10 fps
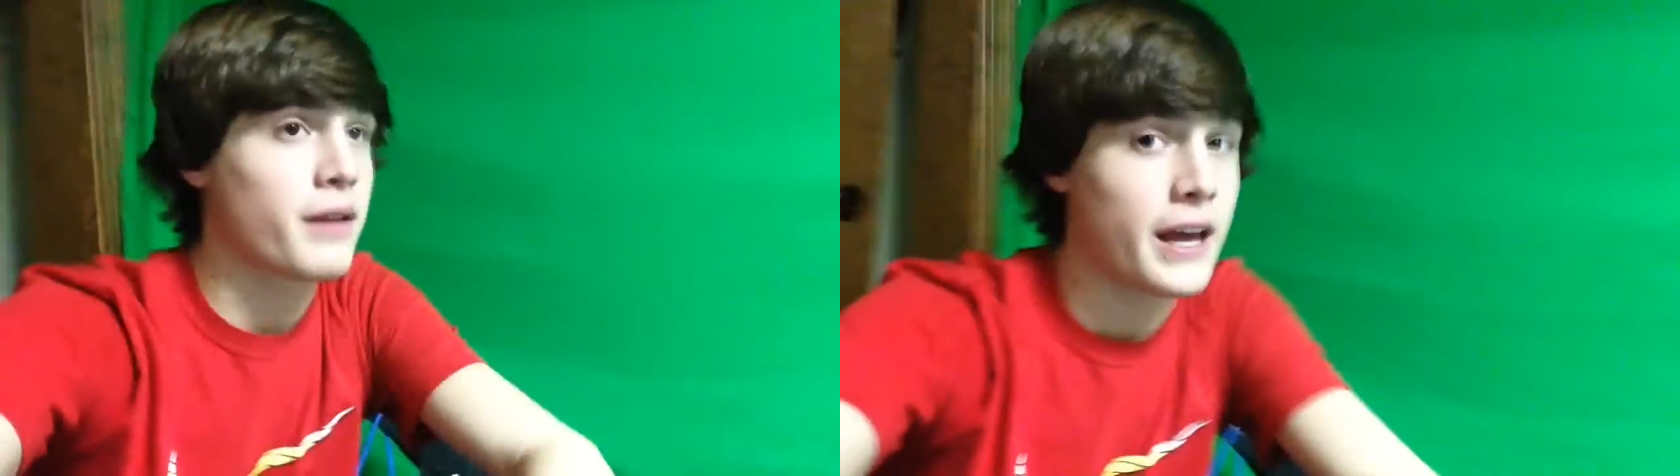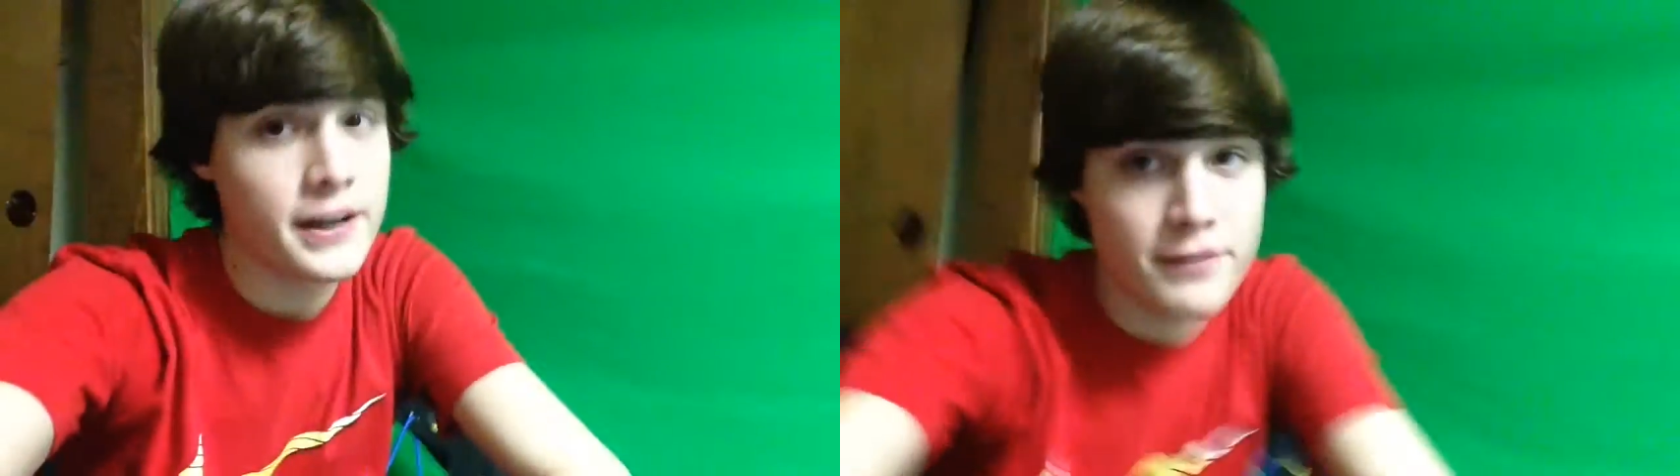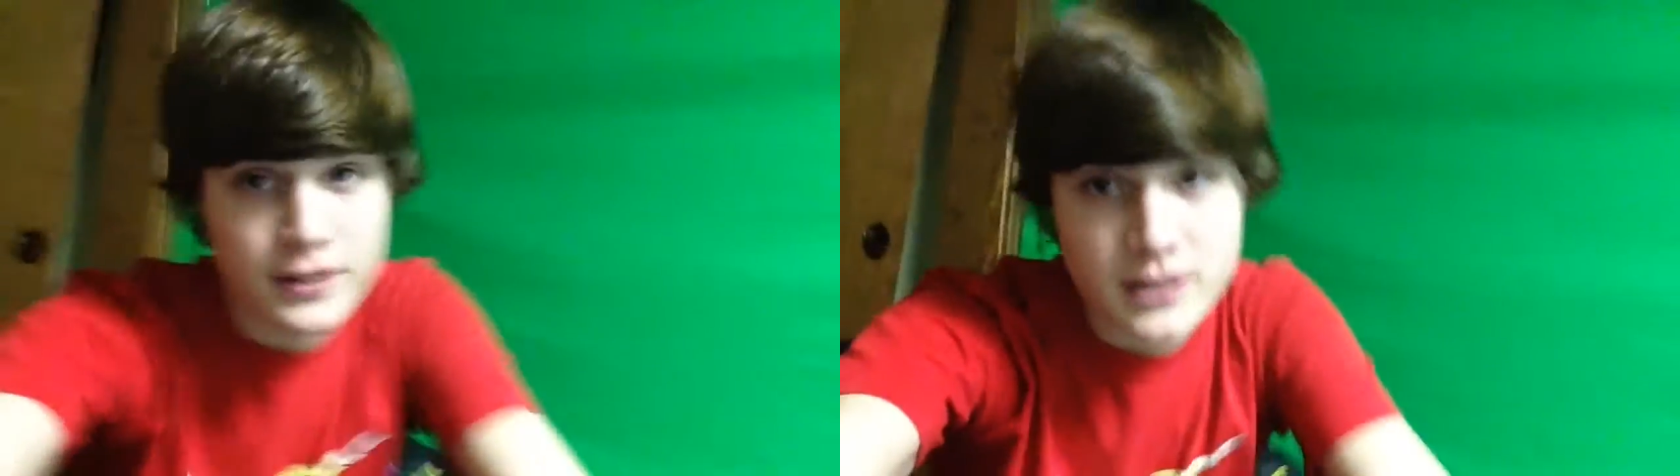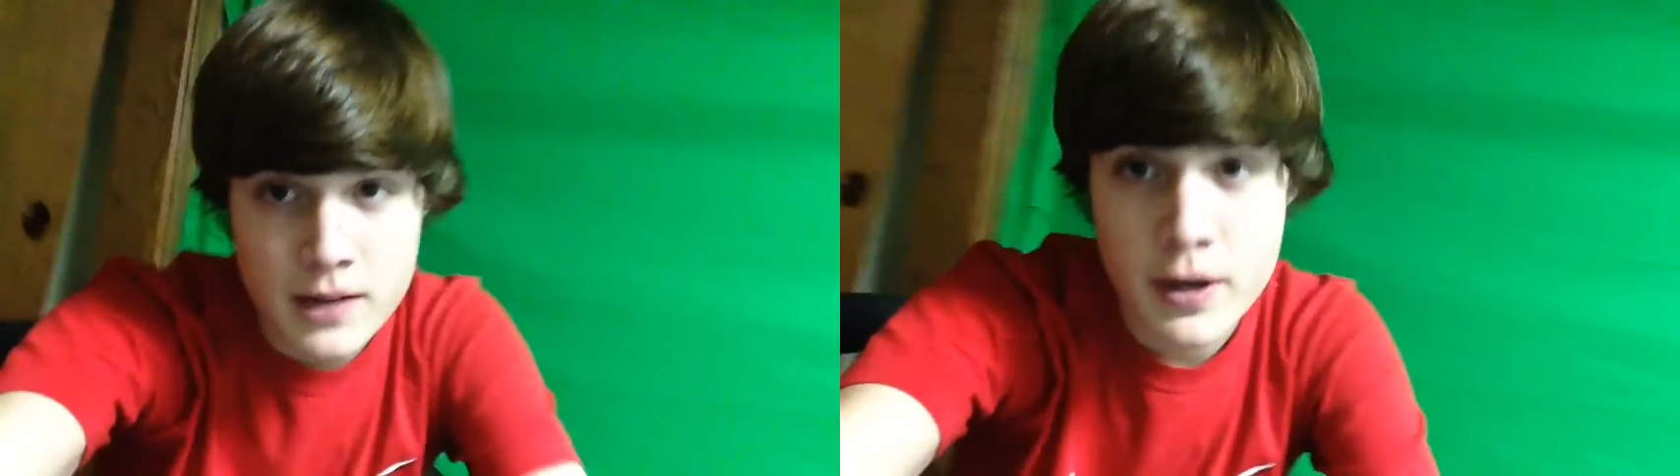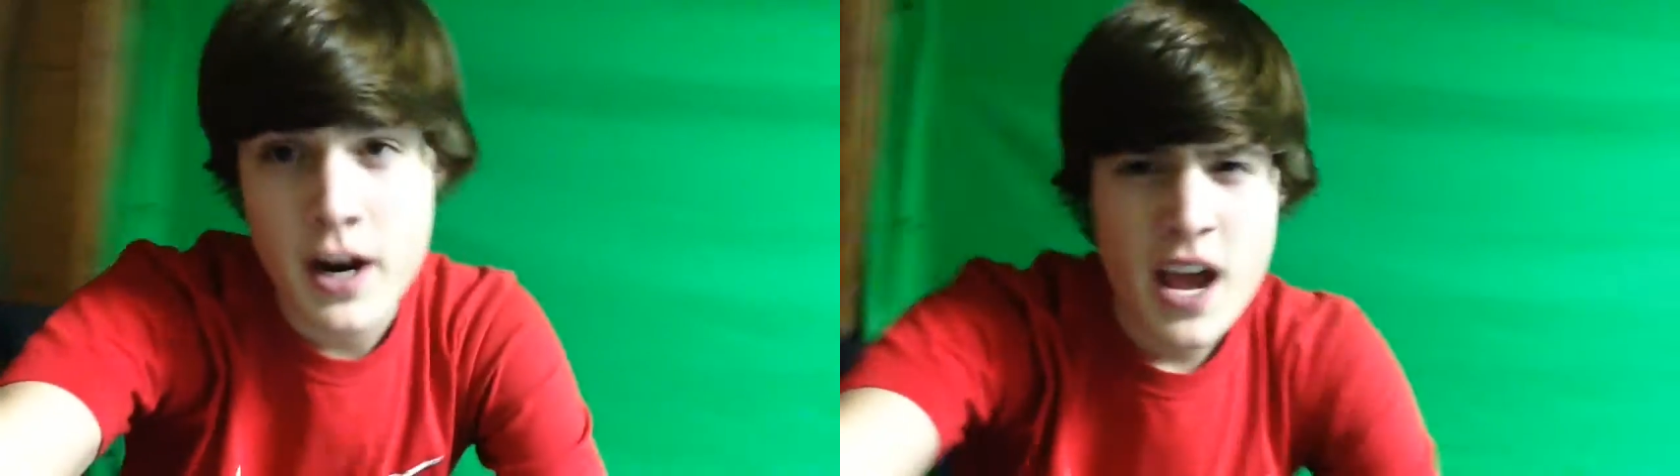planned for the
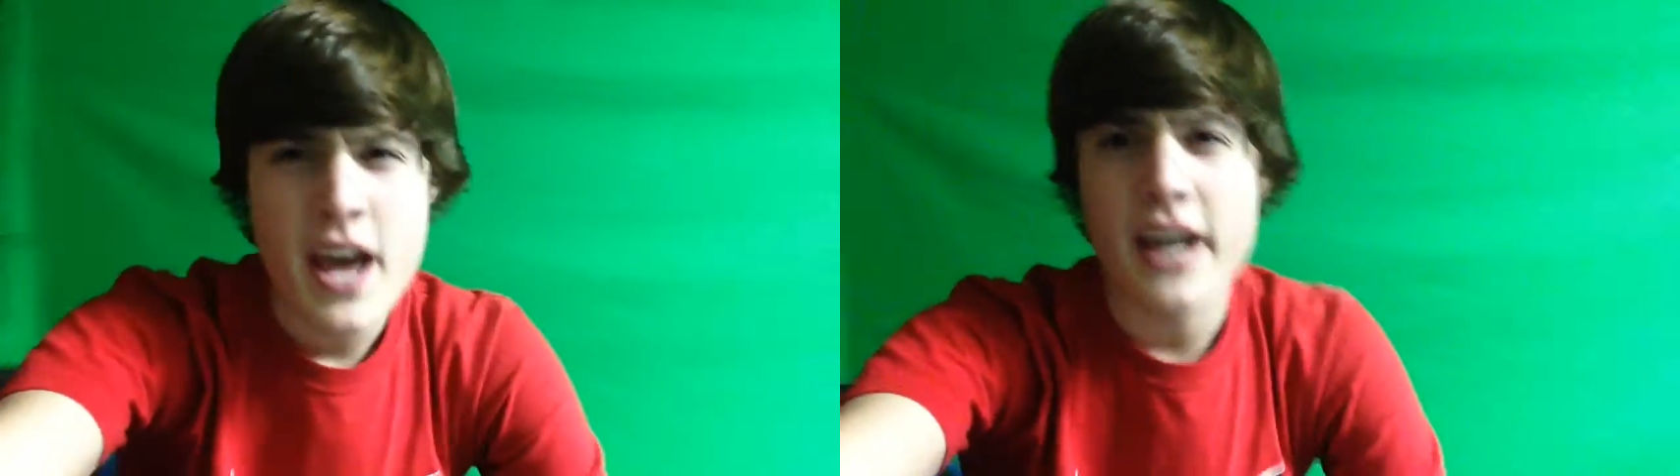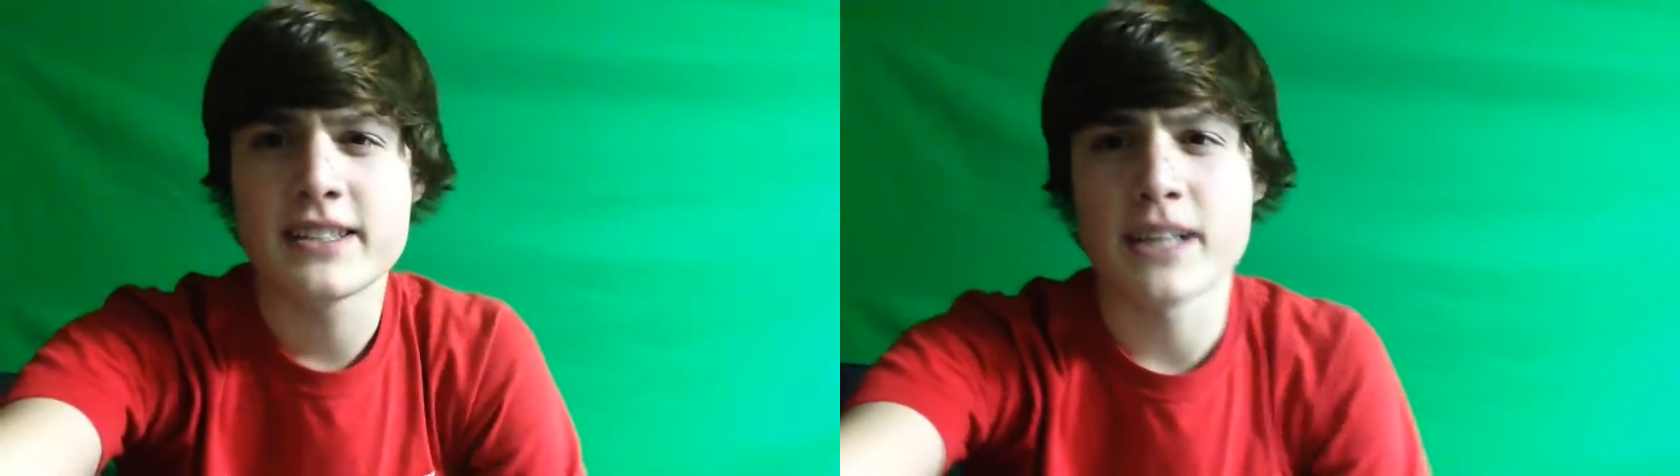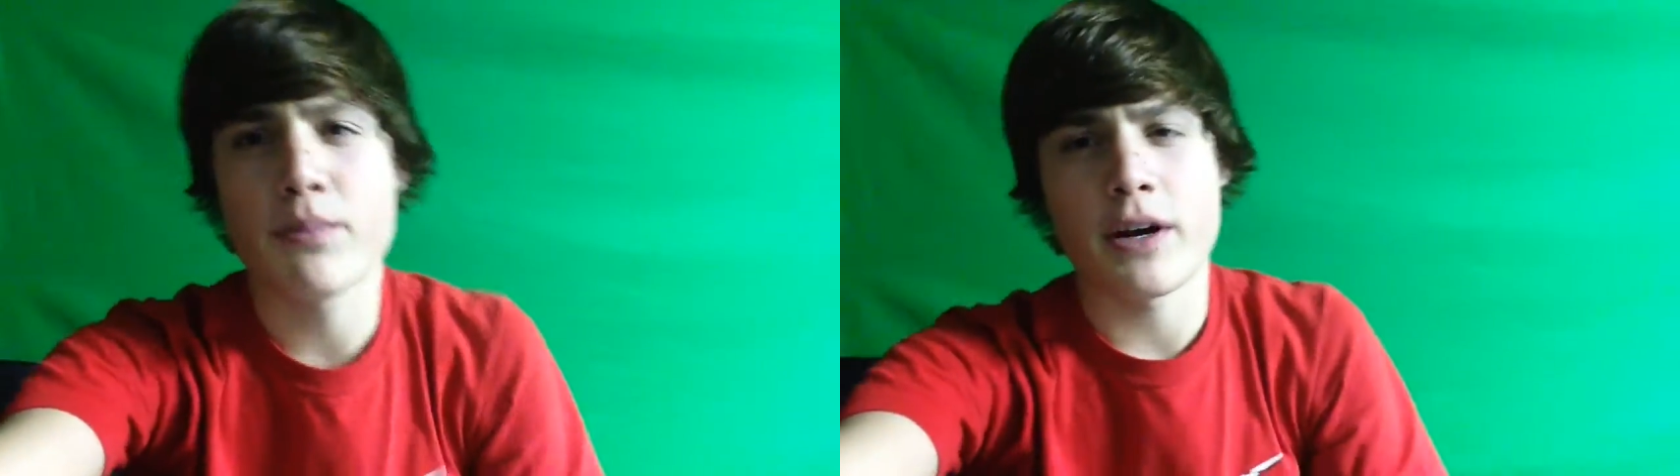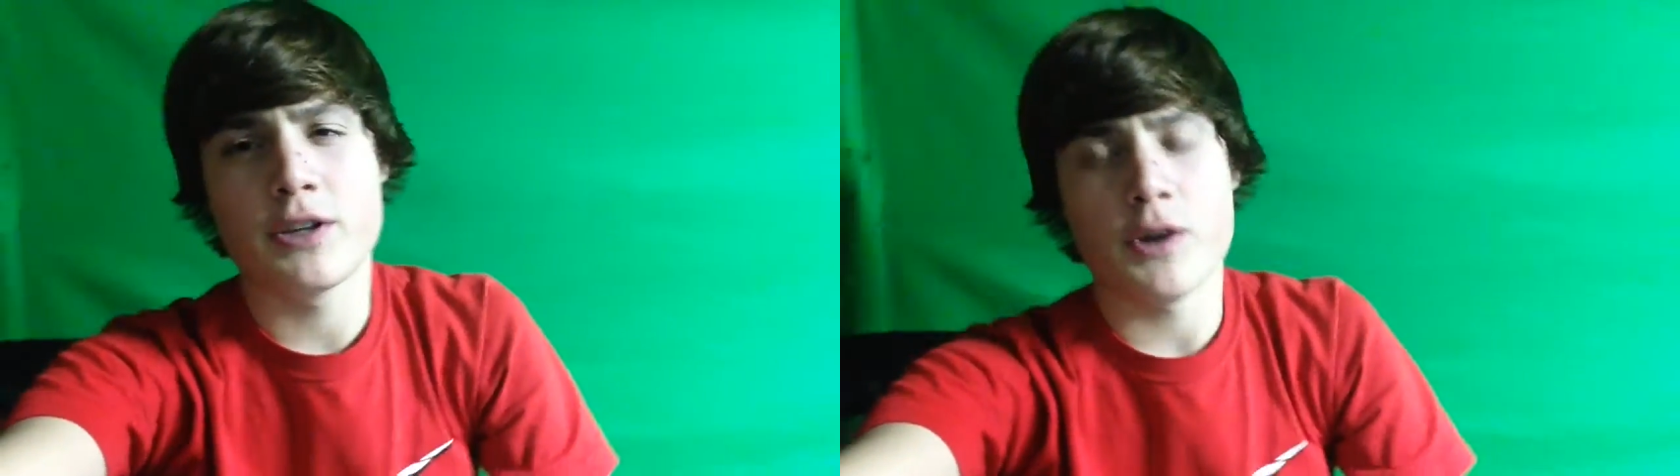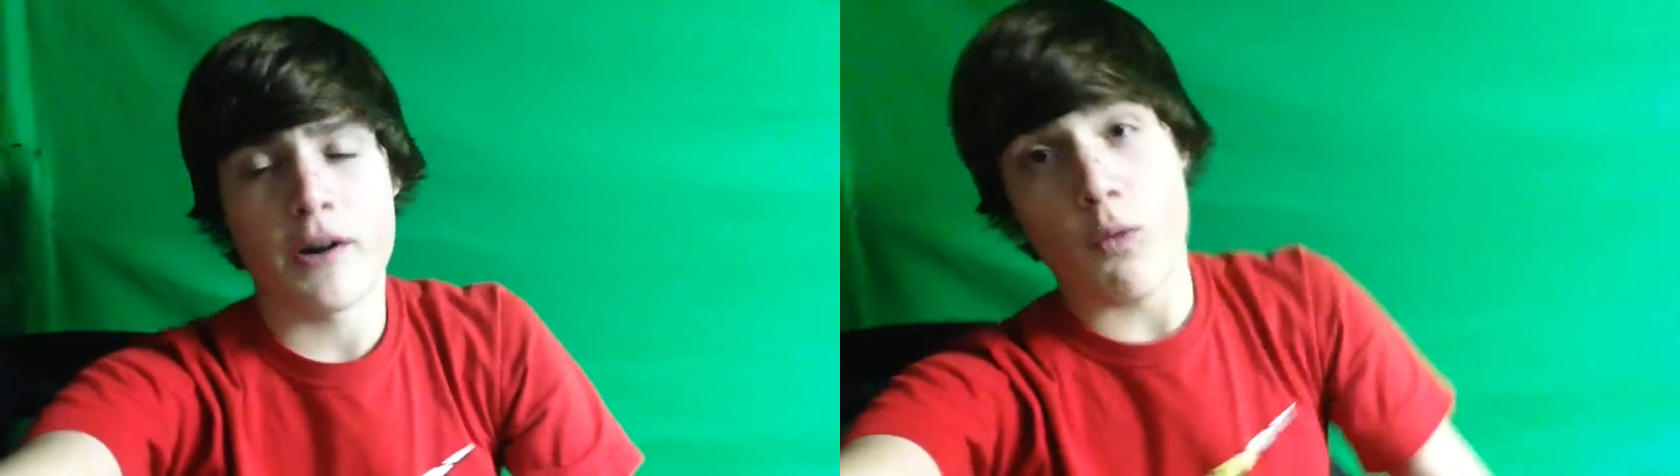summer, except I
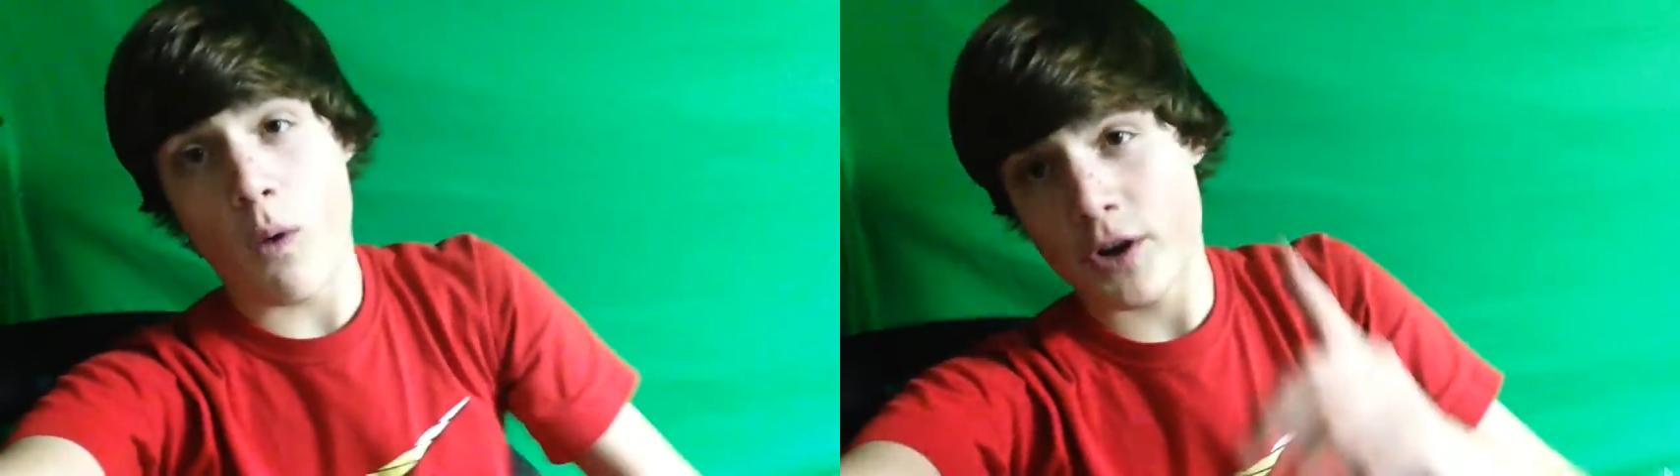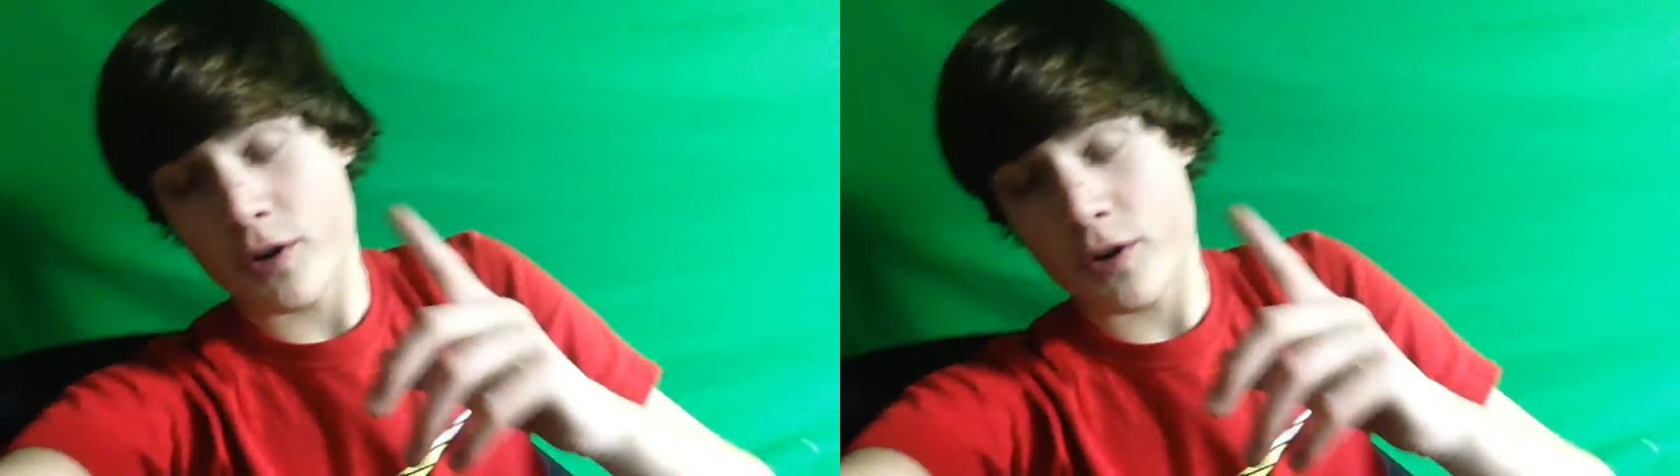do have one